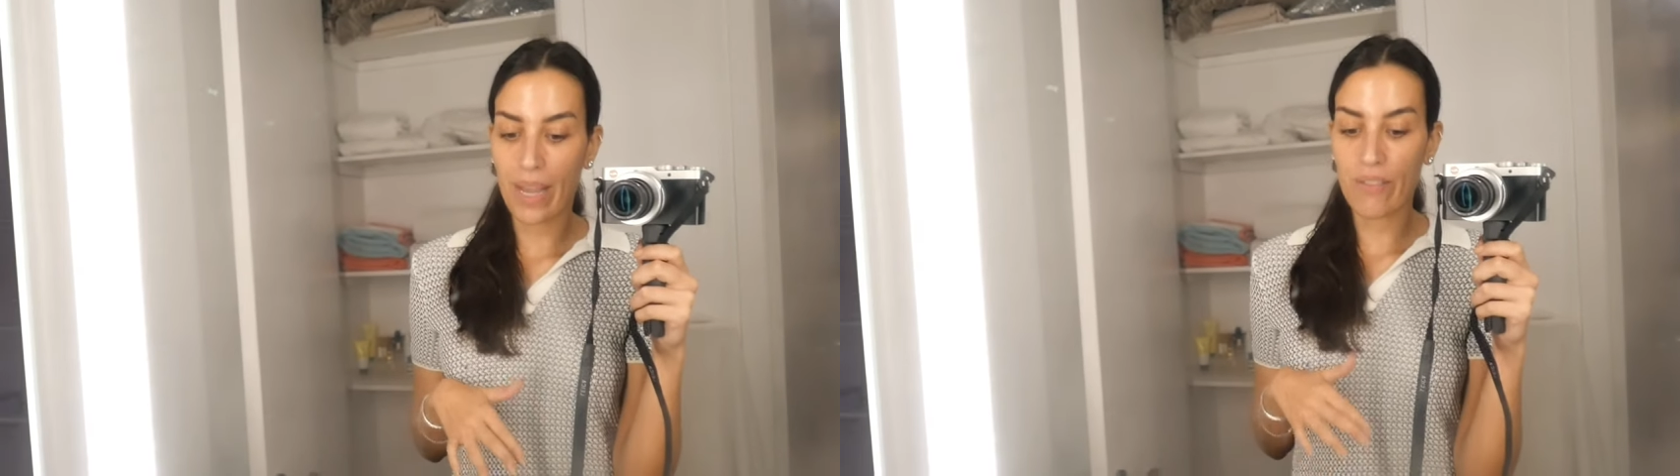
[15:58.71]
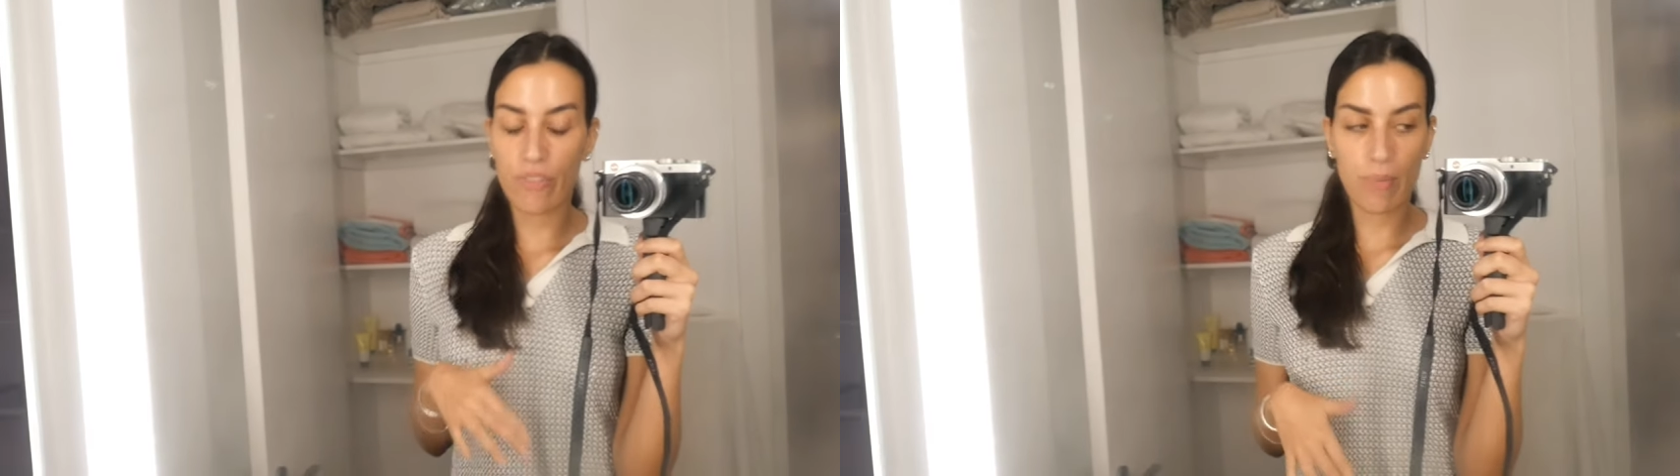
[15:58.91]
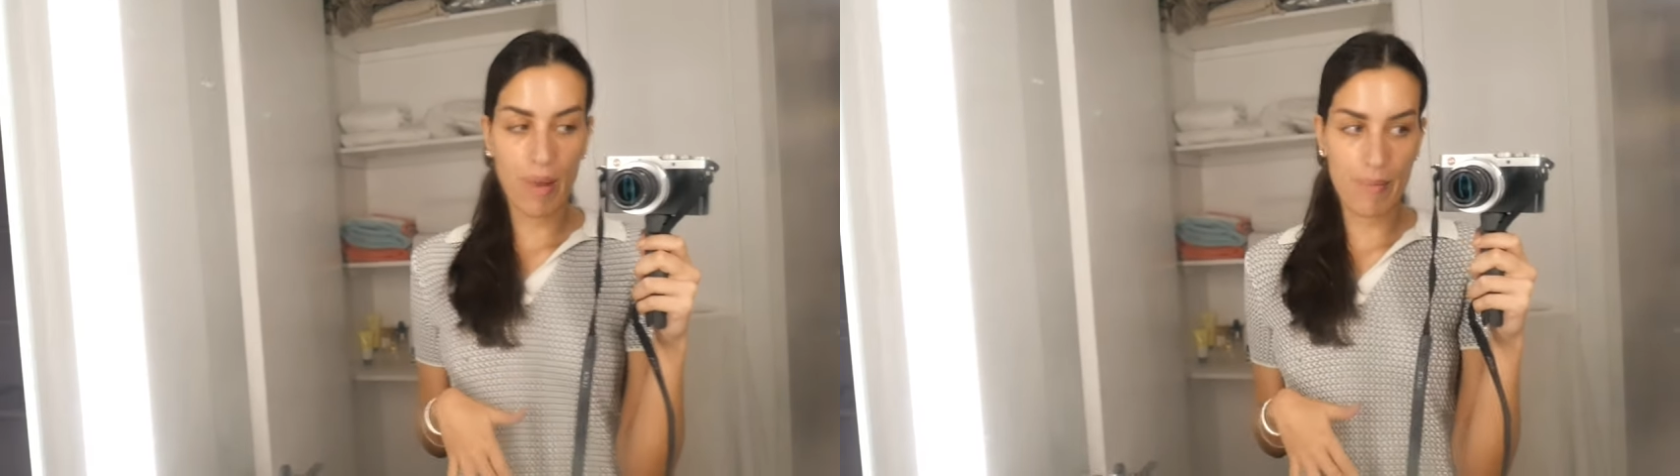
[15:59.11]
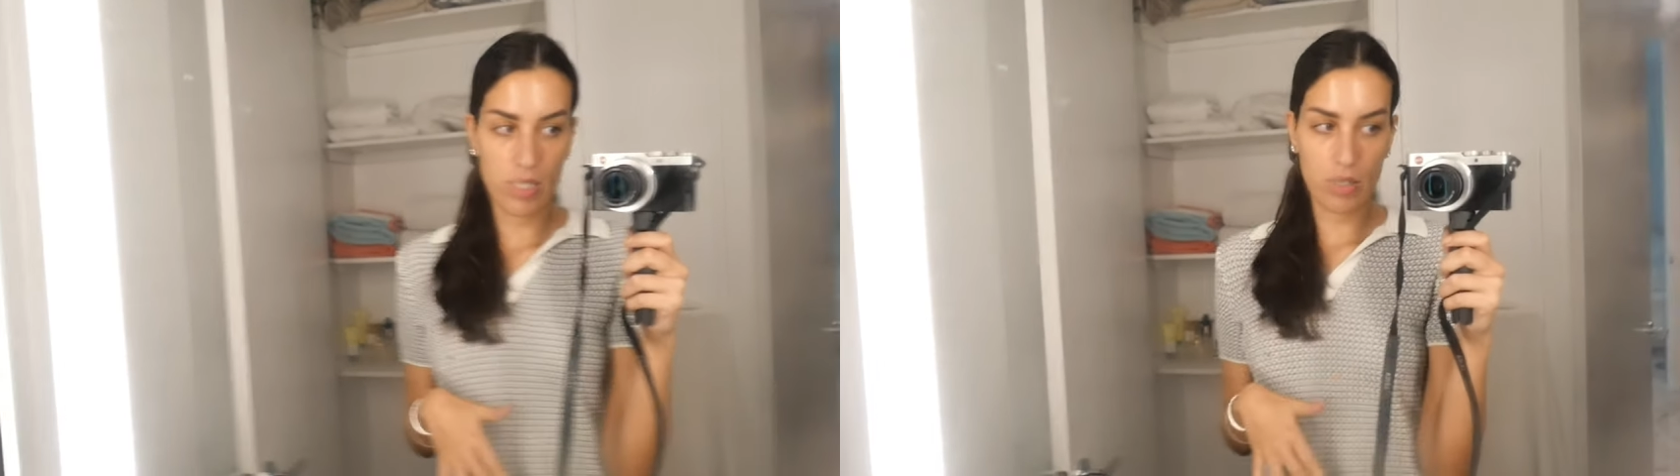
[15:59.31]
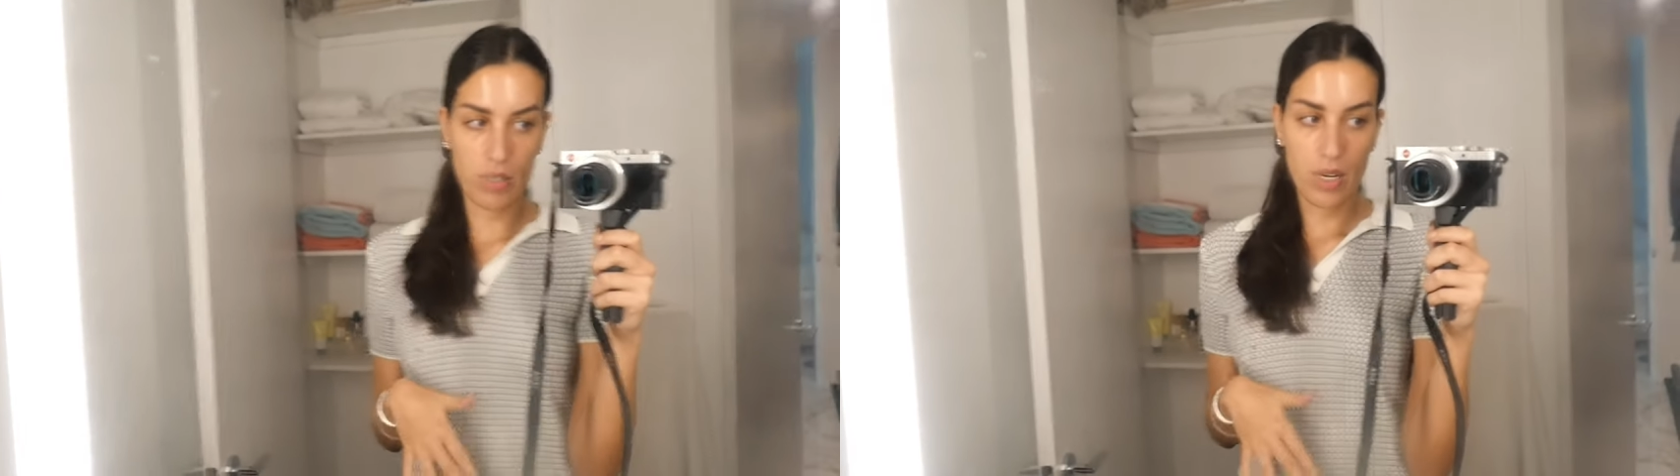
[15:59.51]
buying from
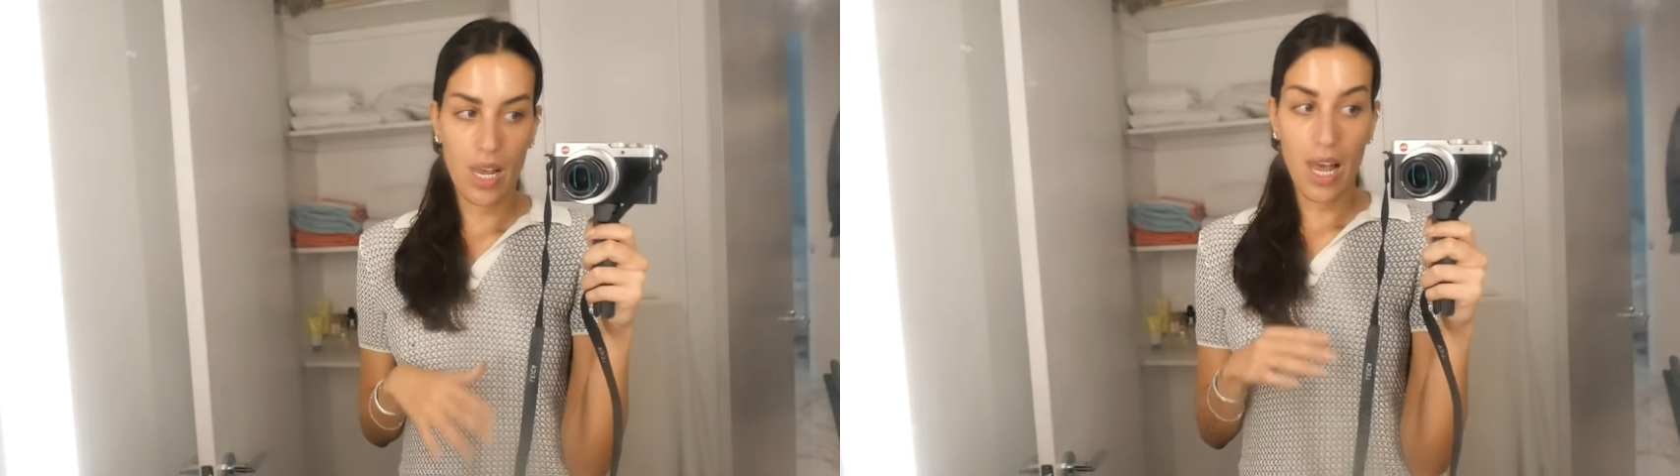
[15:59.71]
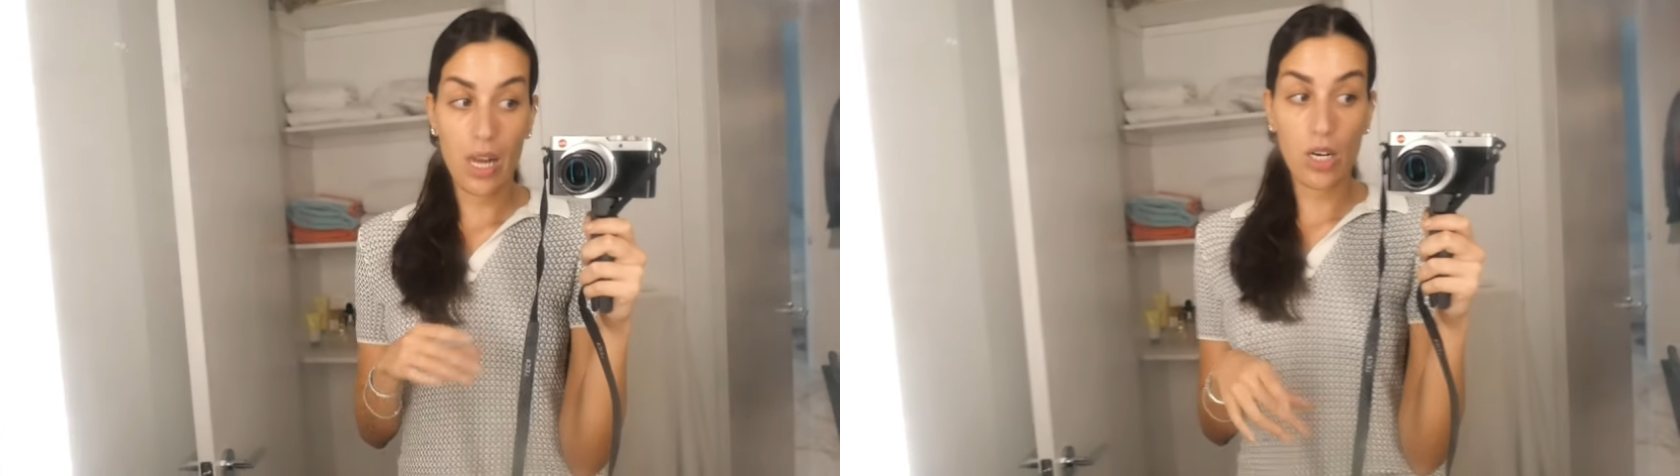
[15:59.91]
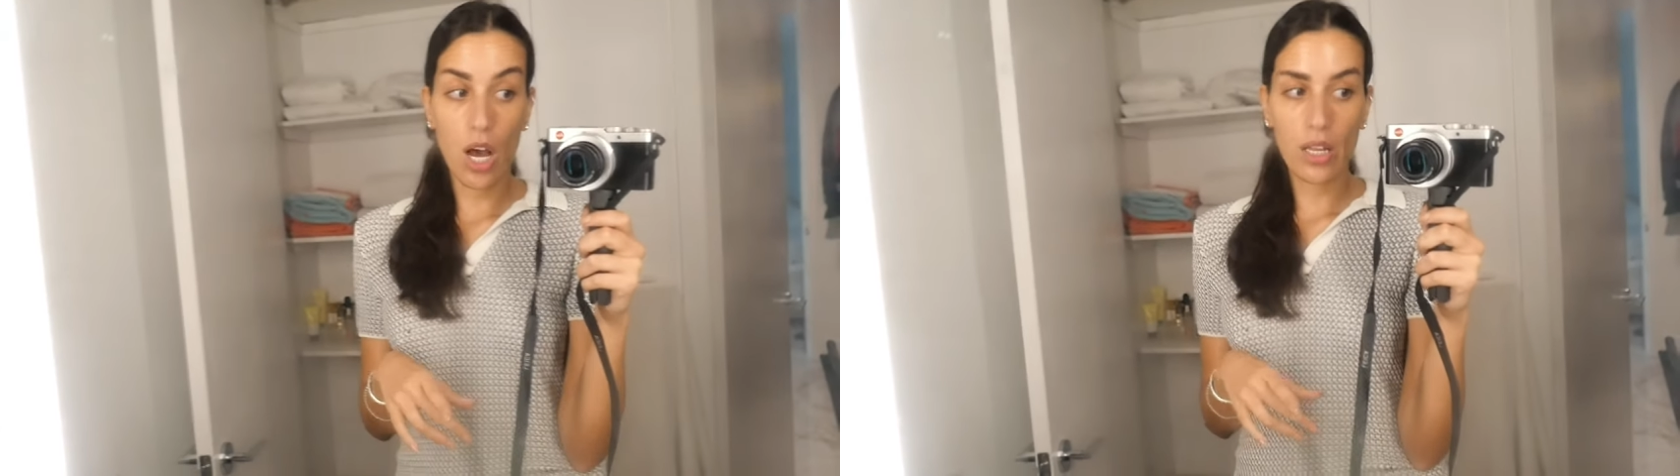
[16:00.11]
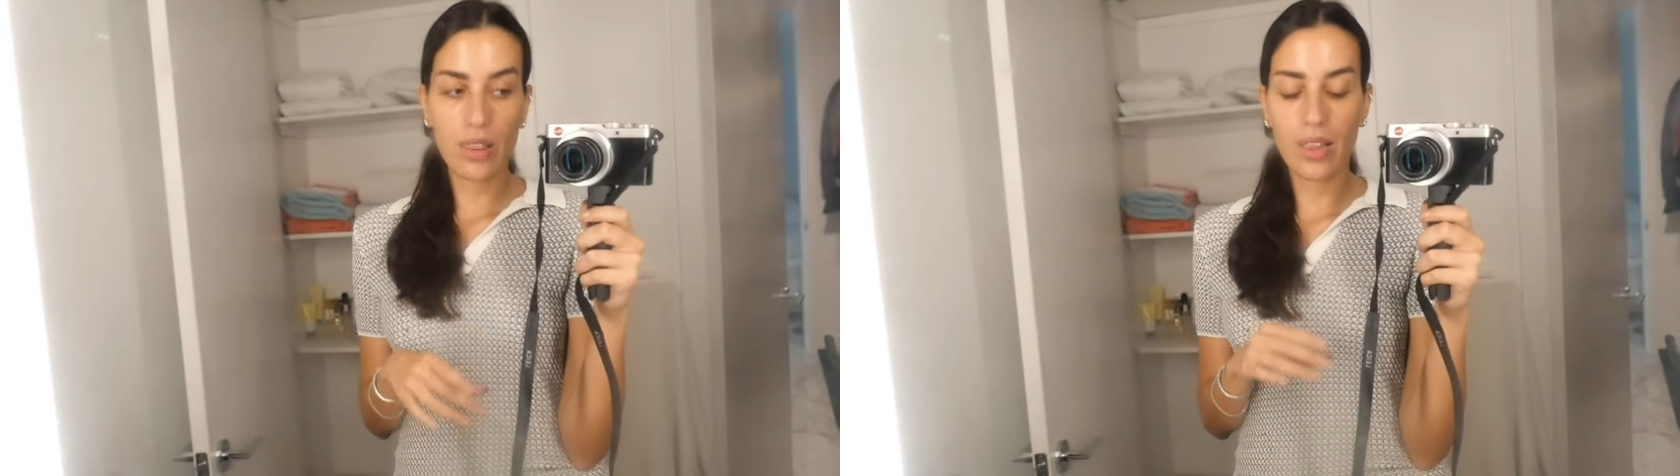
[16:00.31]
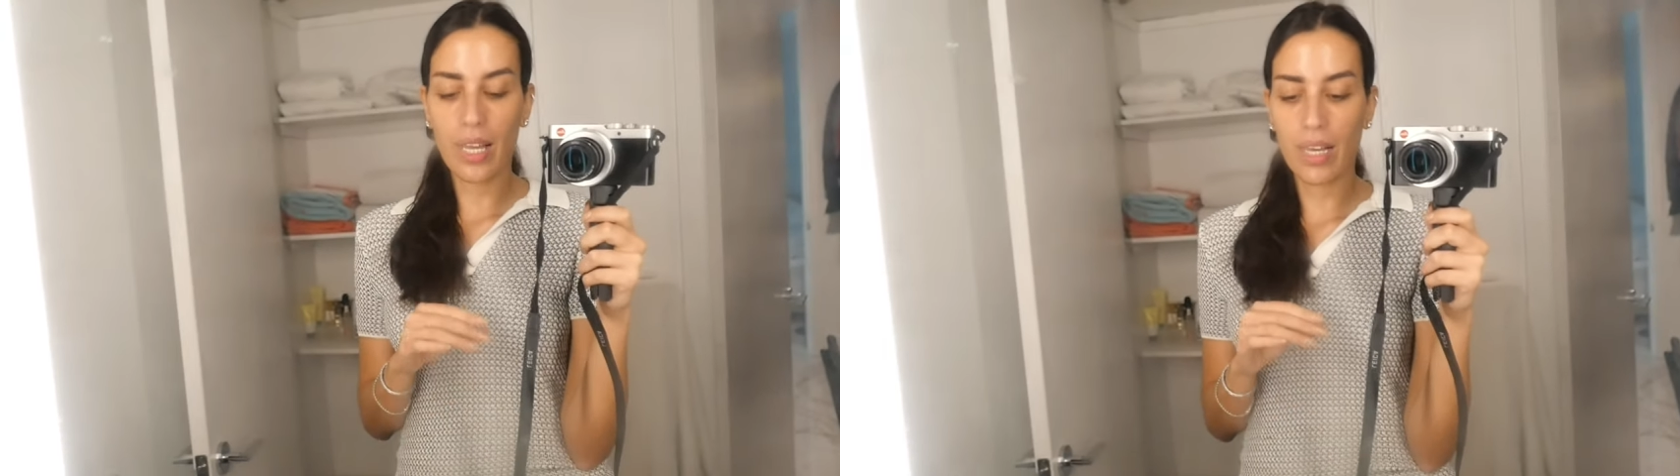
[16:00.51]
Amazon, and
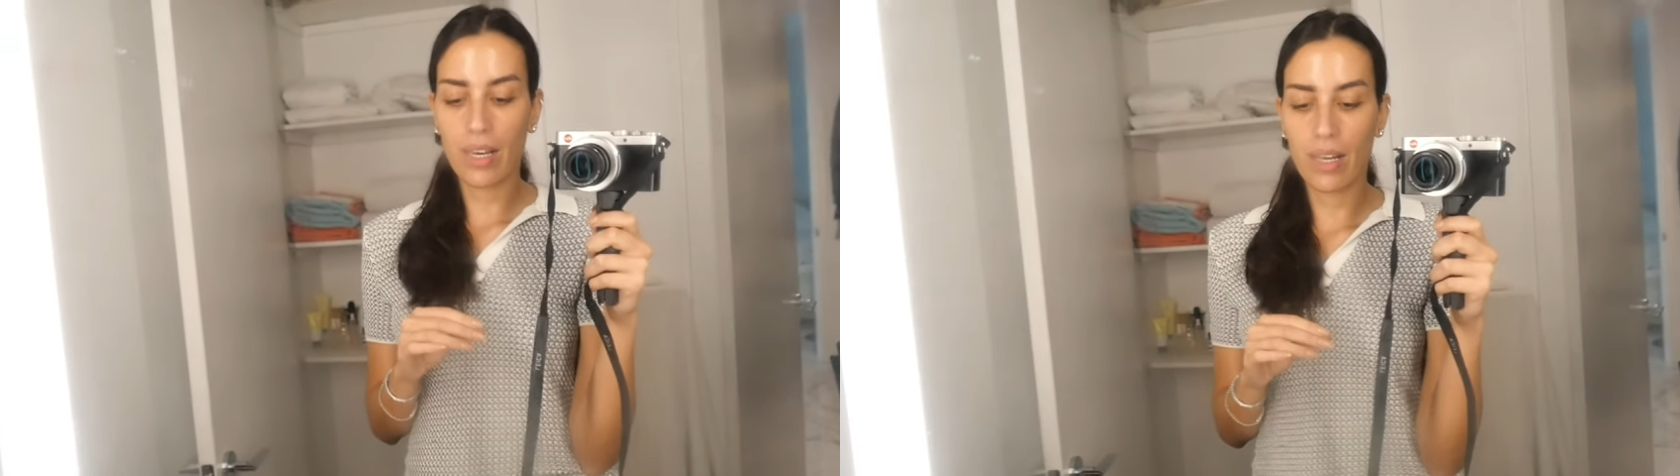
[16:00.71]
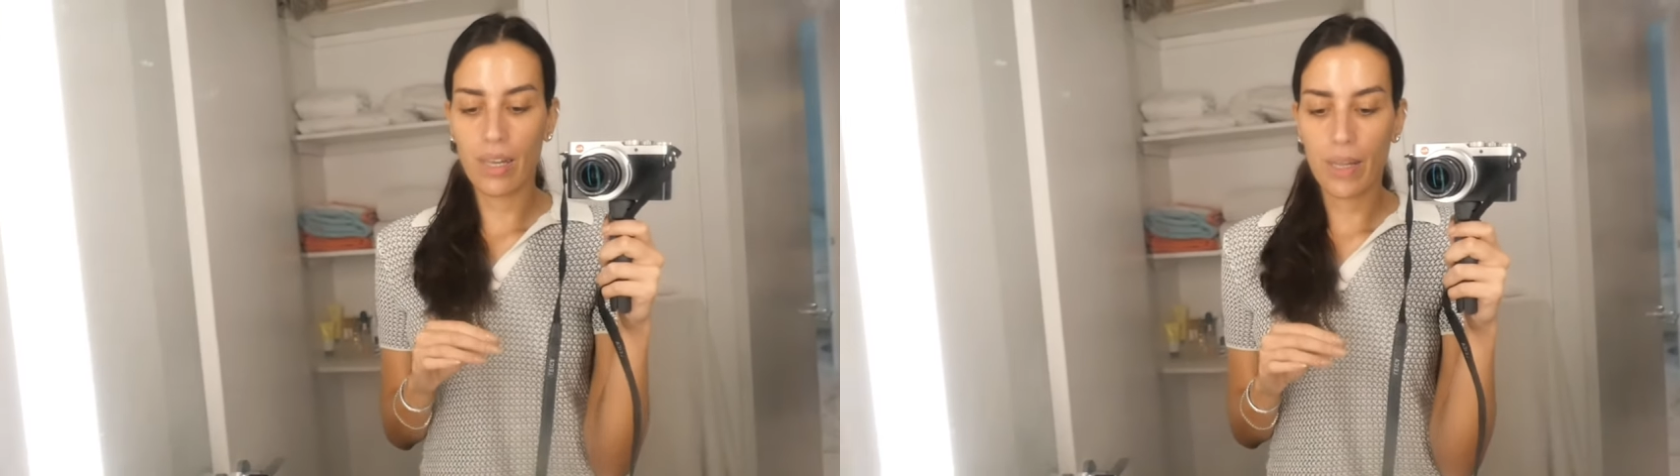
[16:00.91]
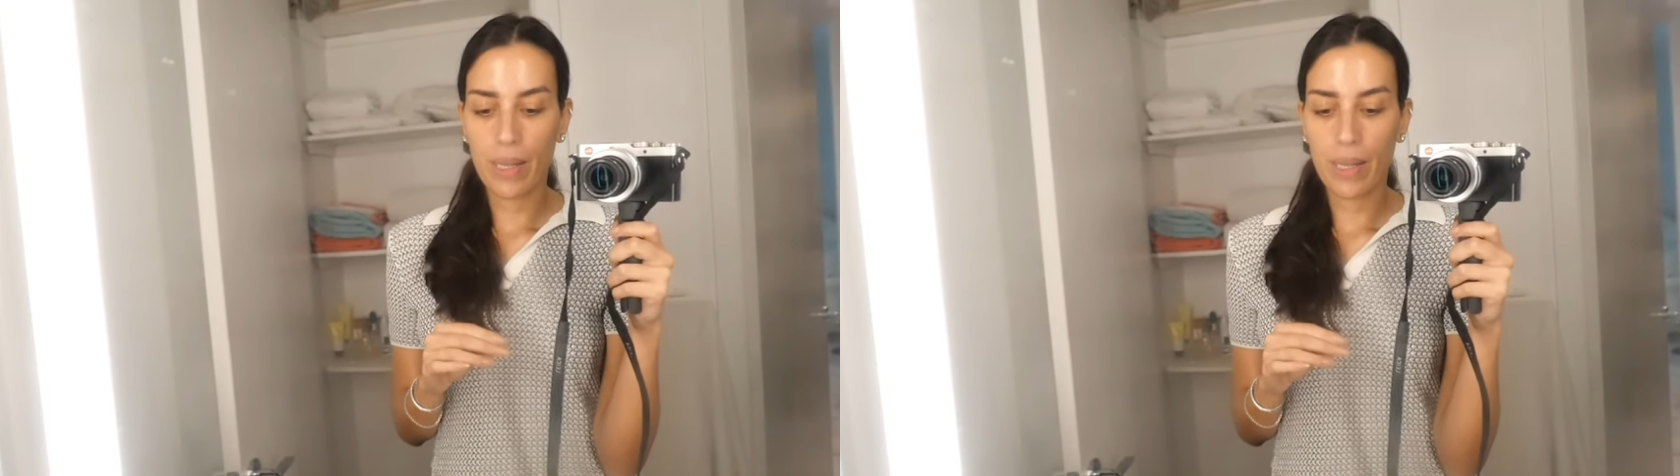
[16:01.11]
not, like,